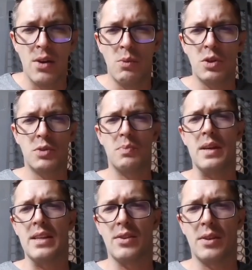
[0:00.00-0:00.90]
which
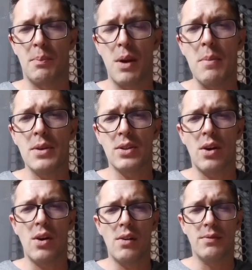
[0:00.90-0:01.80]
is on the premise
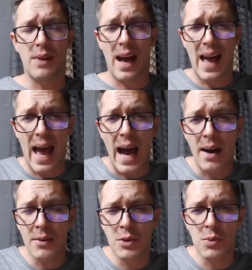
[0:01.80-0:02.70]
of
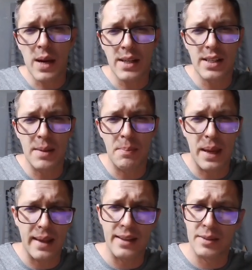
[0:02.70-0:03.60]
how to actually
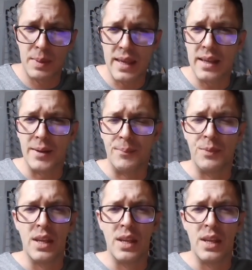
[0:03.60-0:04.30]
pick a speaker.